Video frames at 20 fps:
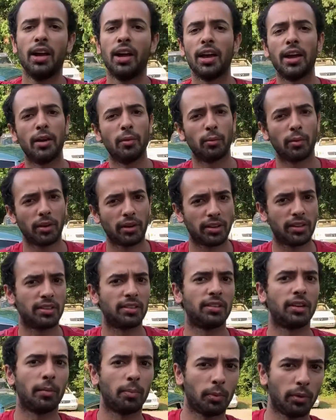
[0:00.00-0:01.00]
And we're going to
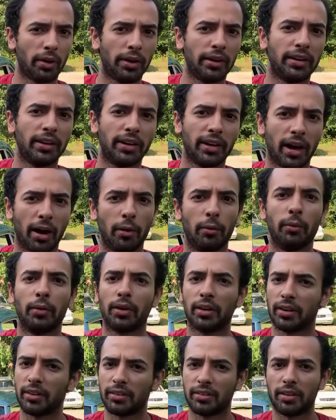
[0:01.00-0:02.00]
separate it out. We're
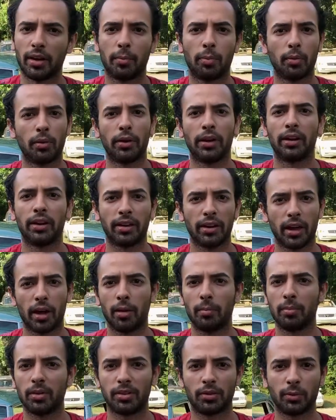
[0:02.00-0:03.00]
going to separate it out
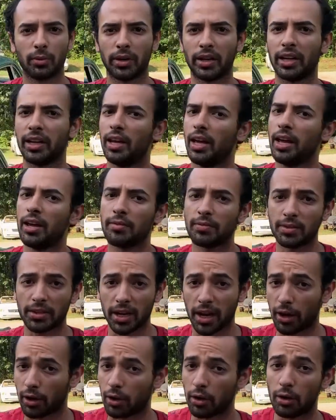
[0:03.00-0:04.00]
between if you
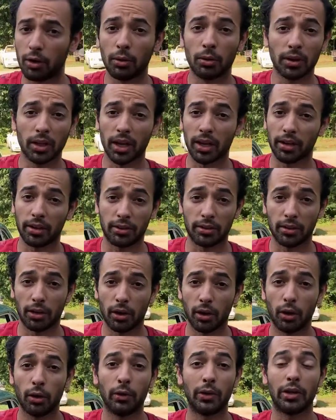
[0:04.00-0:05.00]
got a whole lot of
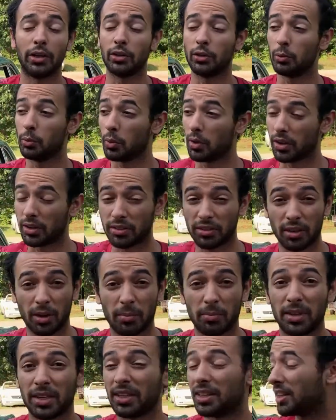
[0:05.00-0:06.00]
dough and you want
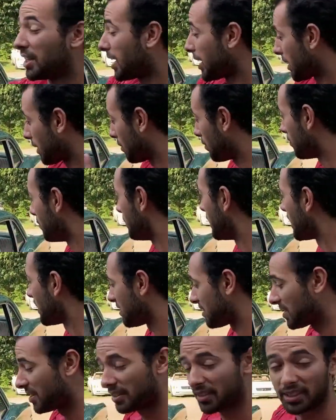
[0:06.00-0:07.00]
something like mint,
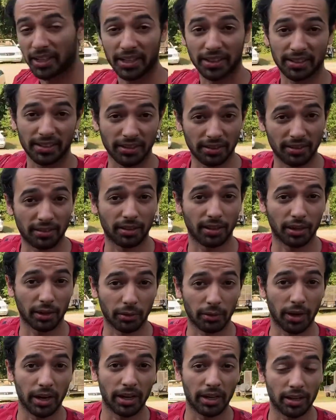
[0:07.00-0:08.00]
like this thing
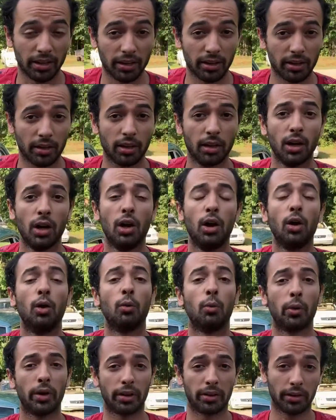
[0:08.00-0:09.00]
right here,
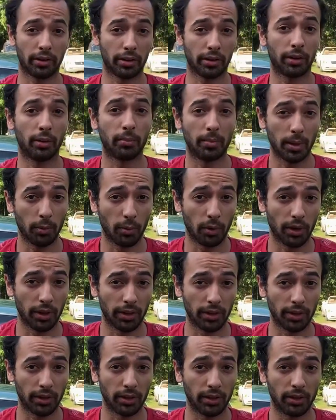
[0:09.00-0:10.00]
where you're going to be wanting to
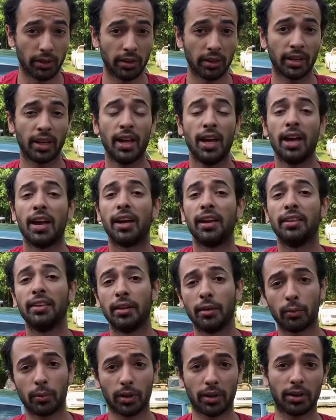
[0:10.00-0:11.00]
look. And then
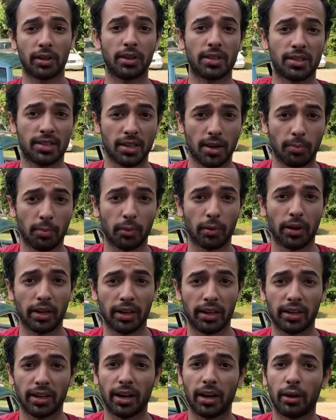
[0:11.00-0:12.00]
we're going to separate
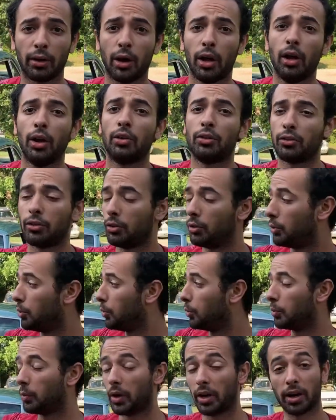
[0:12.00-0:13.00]
it out to
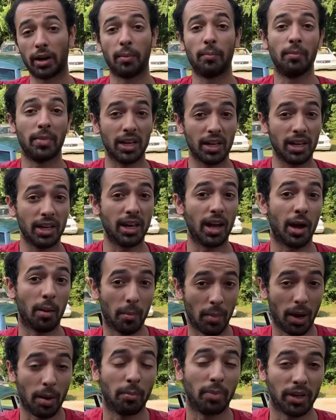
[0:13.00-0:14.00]
where me and
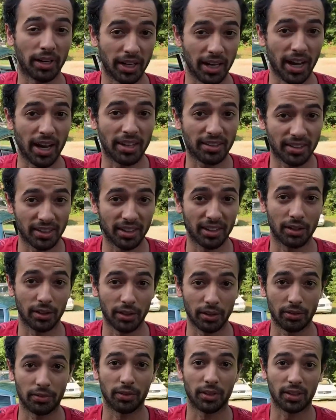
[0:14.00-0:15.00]
my buddy Anthony look
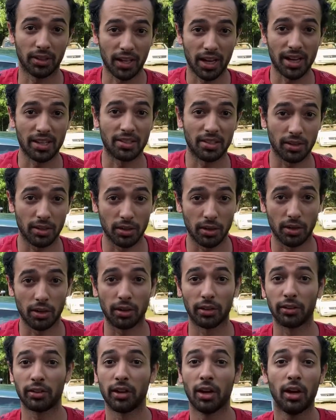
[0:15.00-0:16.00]
for classic
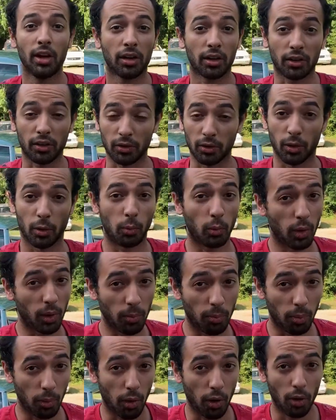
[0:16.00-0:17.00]
cars, because we're
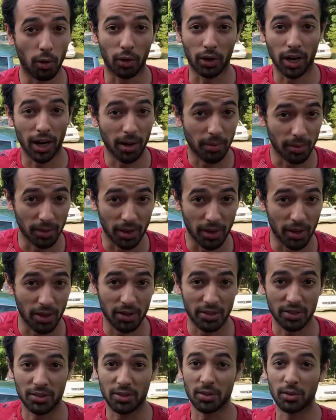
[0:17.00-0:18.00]
broke. I'm a law
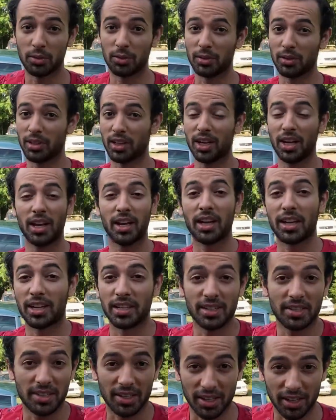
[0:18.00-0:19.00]
student.
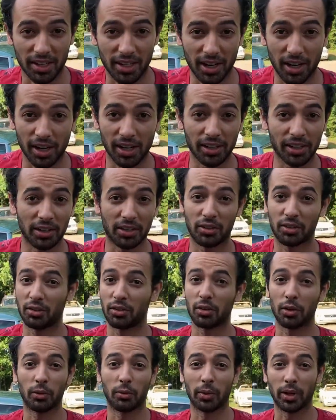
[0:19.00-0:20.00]
He's in college,
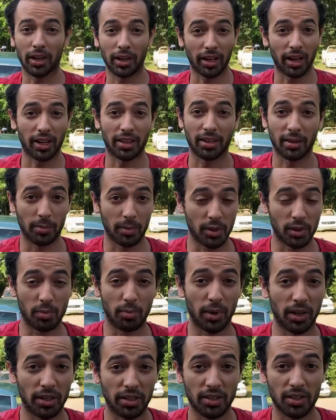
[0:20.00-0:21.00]
so we ain't got that much
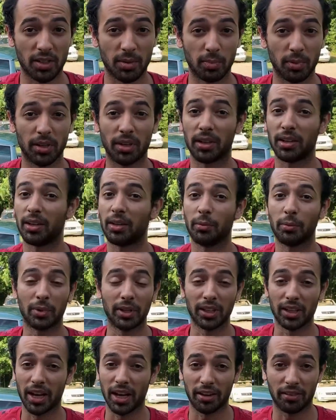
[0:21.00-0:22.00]
money to spend, and we
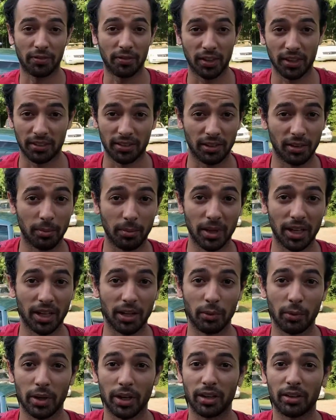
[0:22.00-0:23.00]
like fixing them
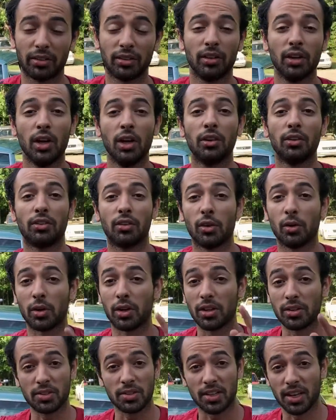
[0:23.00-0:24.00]
anyways. So
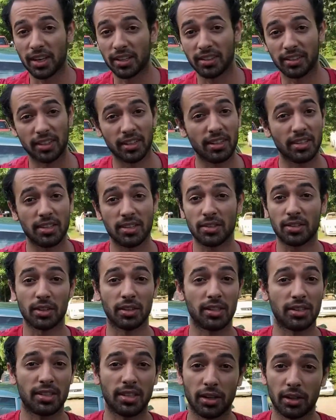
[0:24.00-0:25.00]
here's Anthony. He's going
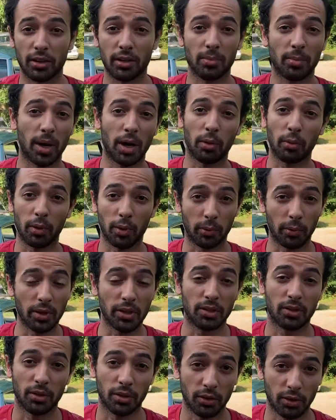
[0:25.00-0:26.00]
to tell you about where we
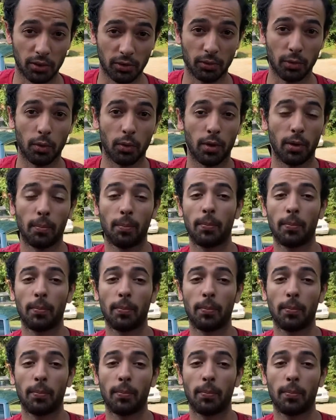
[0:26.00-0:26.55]
search for them.